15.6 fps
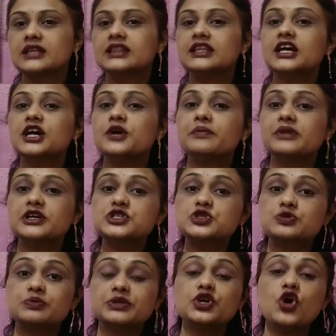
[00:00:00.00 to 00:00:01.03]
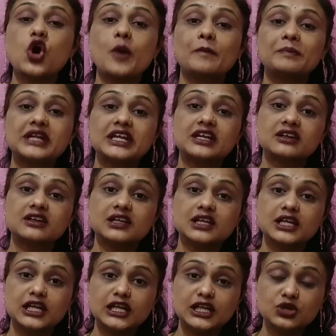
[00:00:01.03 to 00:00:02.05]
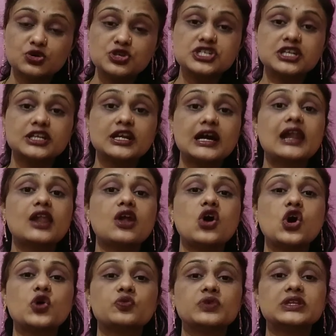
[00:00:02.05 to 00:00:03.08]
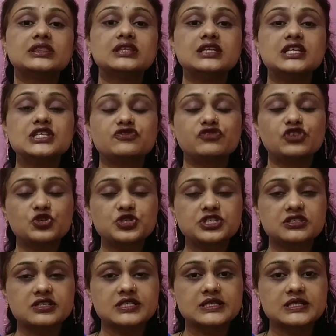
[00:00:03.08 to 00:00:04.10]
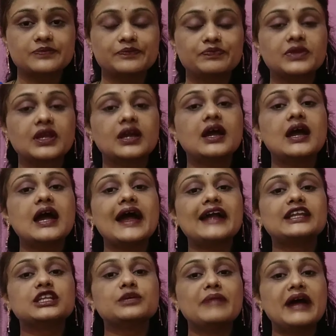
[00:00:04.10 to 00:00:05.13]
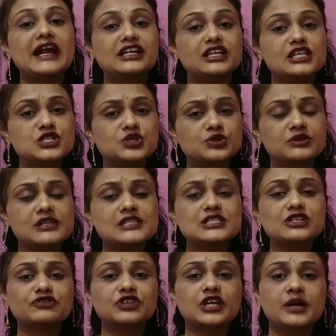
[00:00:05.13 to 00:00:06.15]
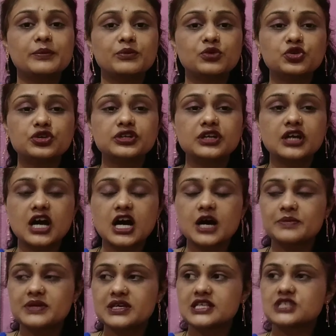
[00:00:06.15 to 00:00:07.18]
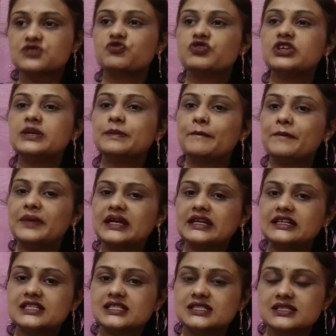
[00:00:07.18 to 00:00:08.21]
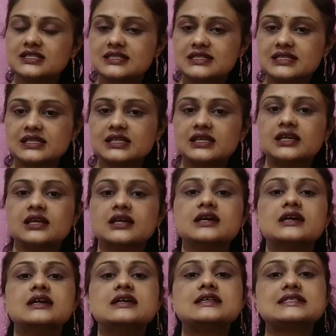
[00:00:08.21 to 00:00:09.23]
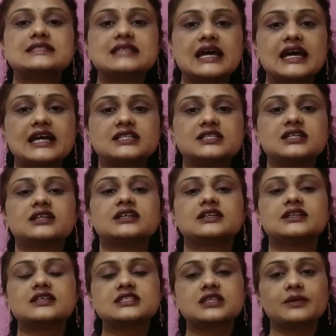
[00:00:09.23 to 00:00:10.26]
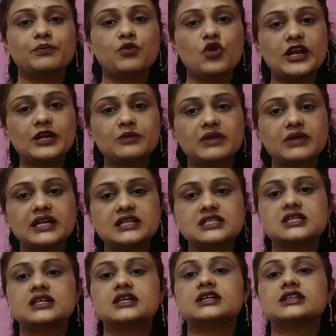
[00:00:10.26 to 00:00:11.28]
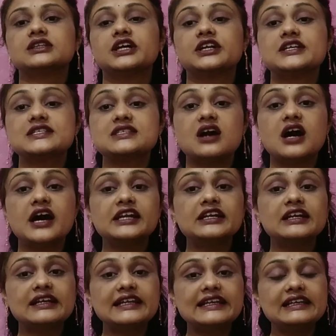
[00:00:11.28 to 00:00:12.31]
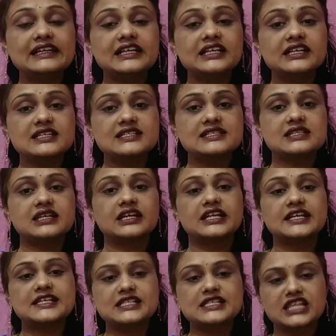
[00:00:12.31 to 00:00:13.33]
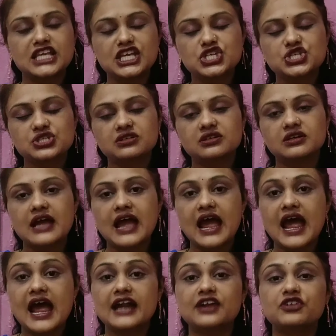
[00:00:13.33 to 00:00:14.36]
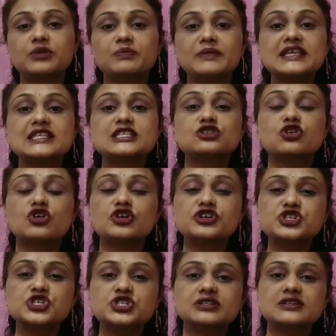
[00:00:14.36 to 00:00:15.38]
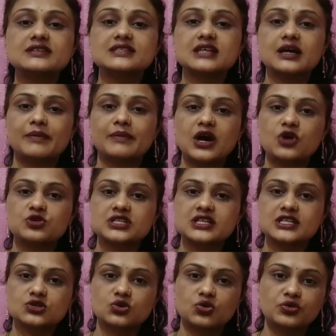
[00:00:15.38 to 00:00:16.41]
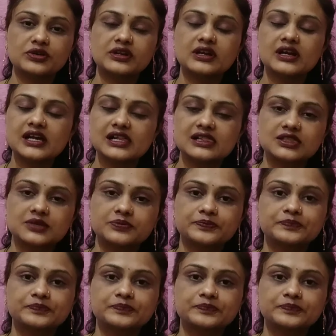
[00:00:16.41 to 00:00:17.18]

There must be optical illusion along with these floaters. And the mental generals of the Ammonium Carb is weeping tendency, sad, disappointment. There is uncleanliness in his nature and remains conscious about his own health.